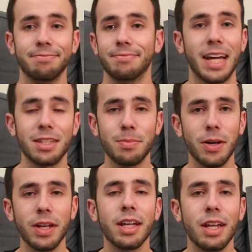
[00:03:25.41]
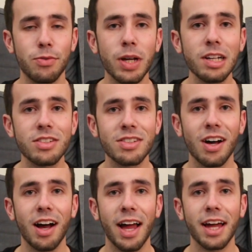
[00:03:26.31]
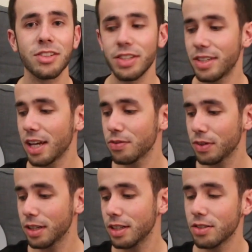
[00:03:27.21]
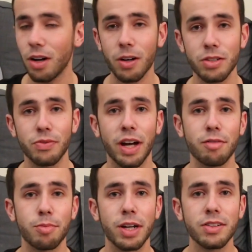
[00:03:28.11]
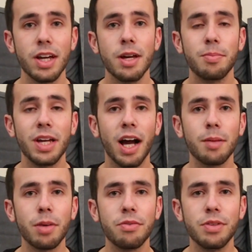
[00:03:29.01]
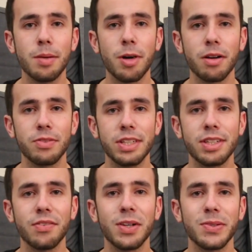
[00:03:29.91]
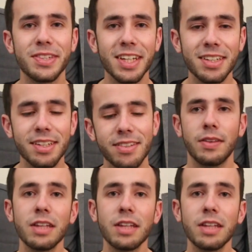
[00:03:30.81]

That's about it. If you guys saw, I actually test fitted these RS5 brakes behind my VMR V706s.